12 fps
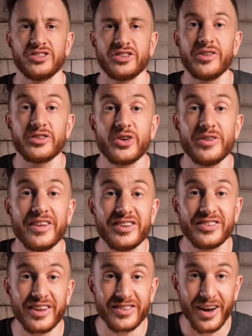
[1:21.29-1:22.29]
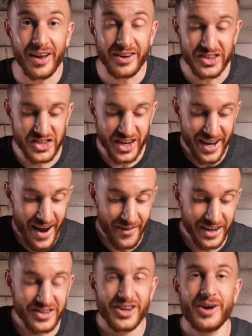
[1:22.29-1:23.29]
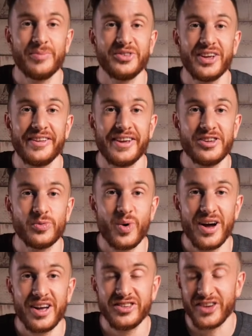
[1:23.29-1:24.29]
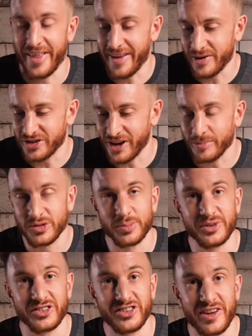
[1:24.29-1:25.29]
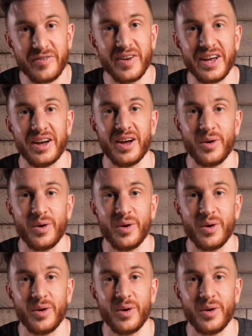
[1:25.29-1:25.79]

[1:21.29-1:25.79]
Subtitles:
So the truth is there's a lot of generic terms in these words and there are some specific